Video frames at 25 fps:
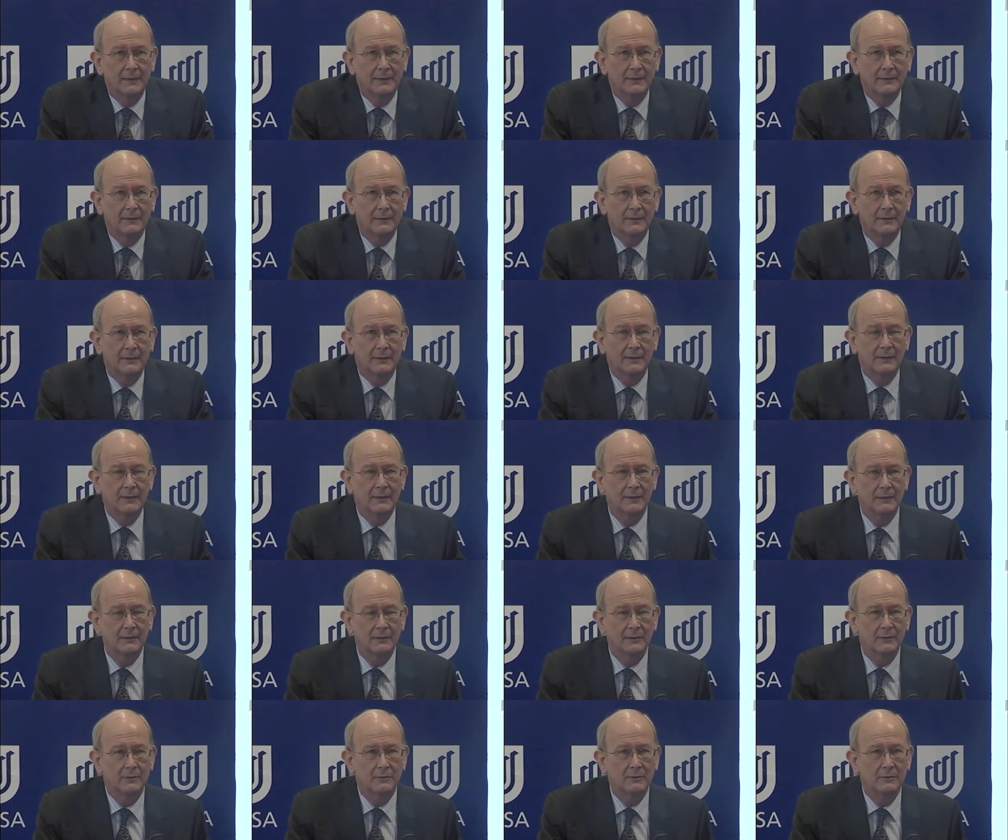
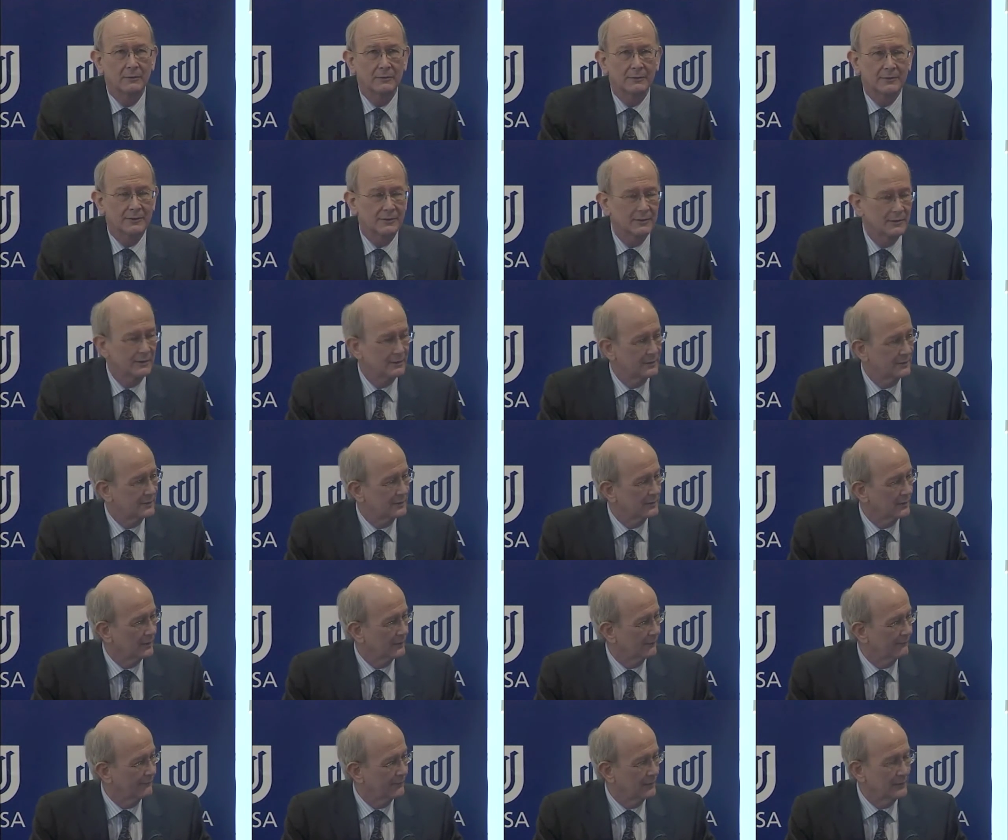in courts is
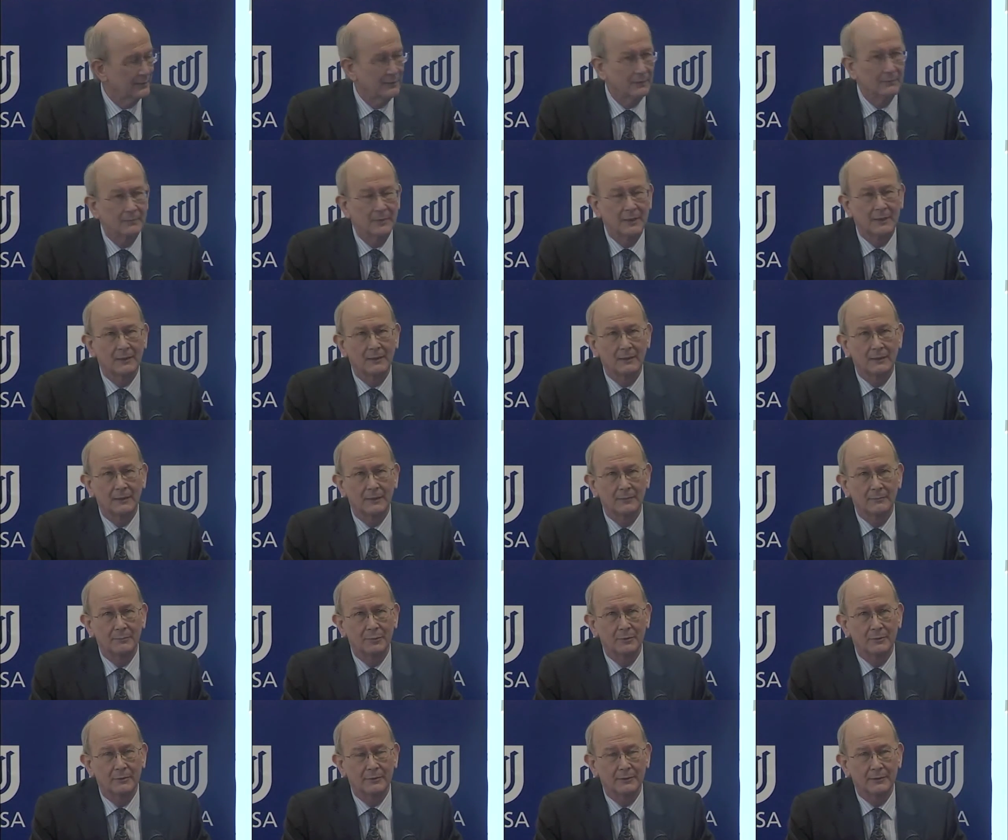fundamentally
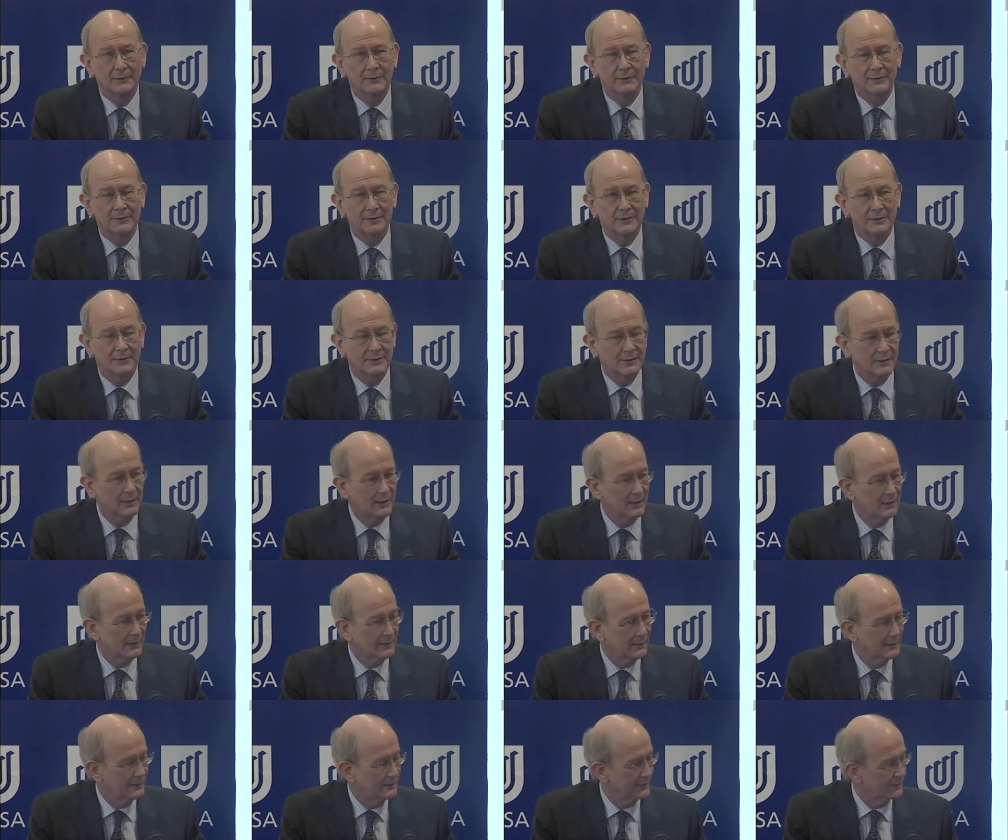important to
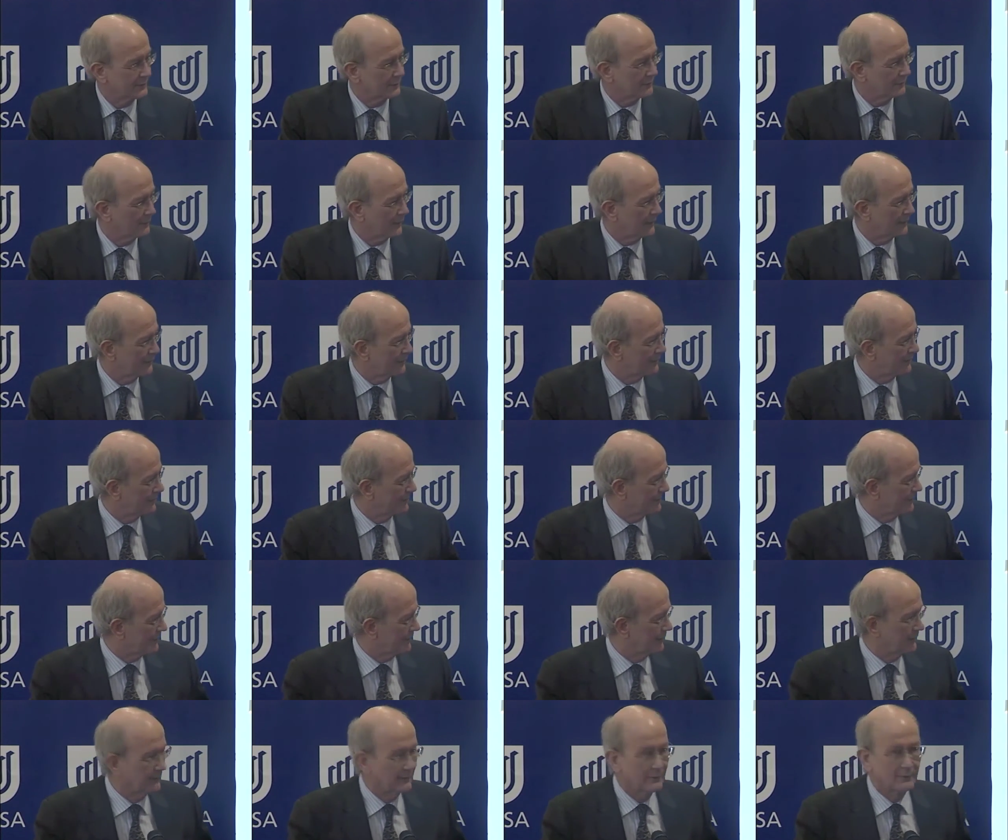society. It's great to
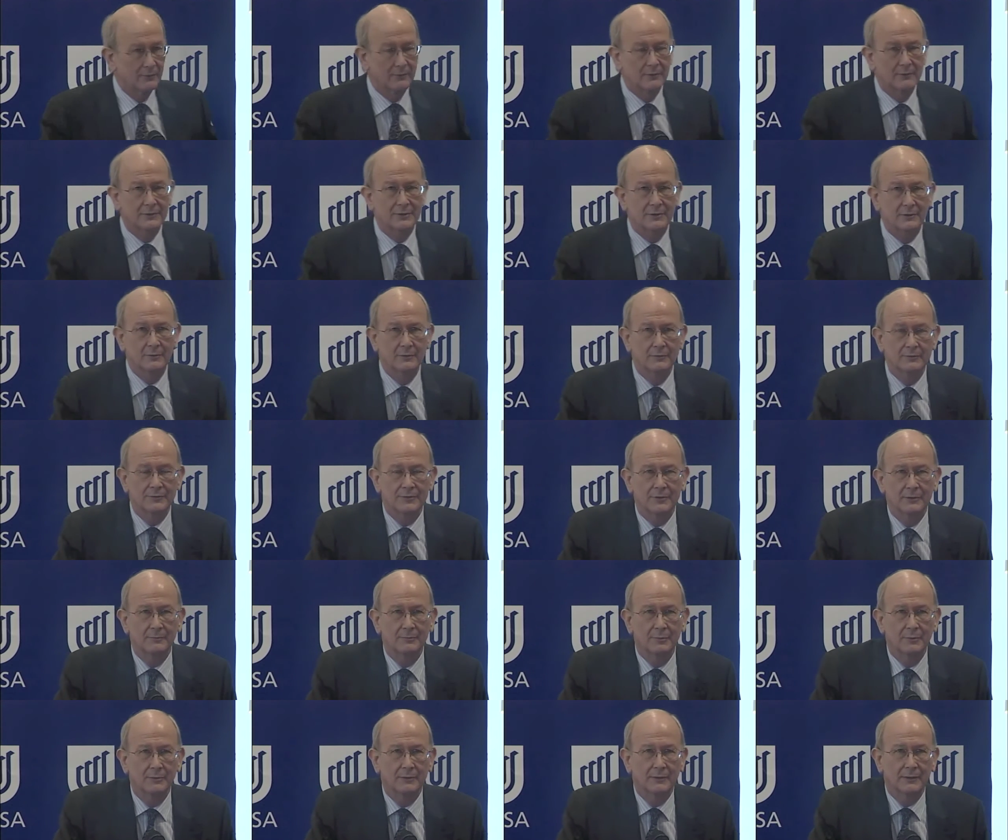see the law school
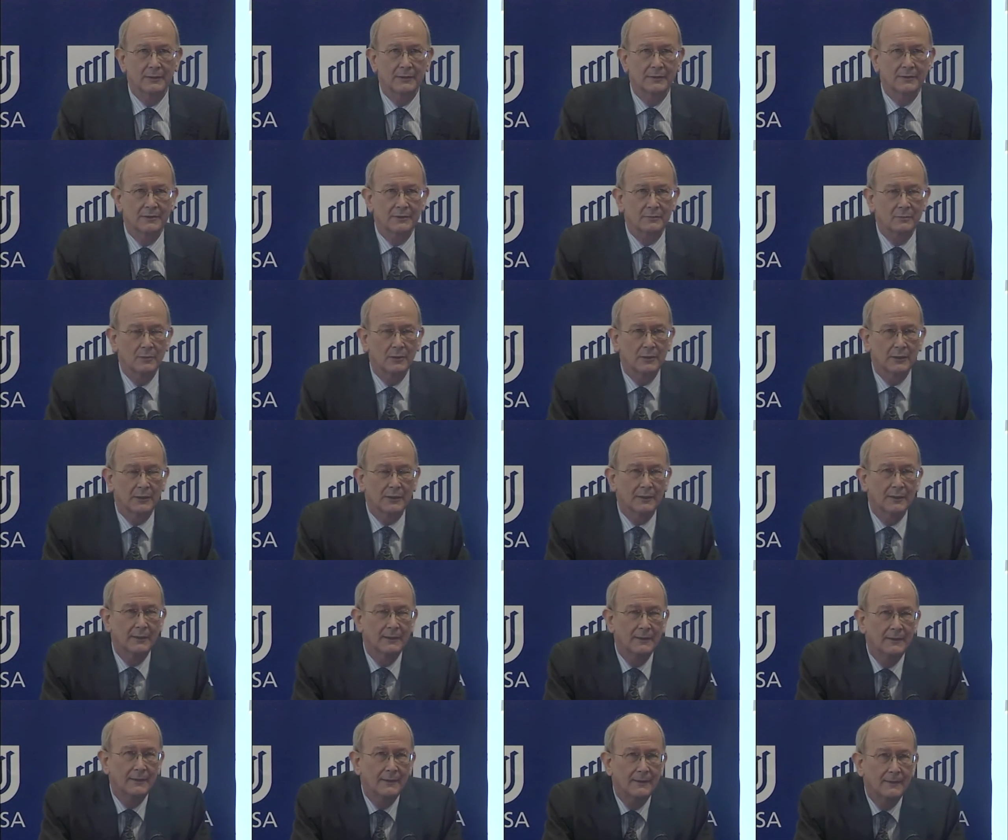supporting this work,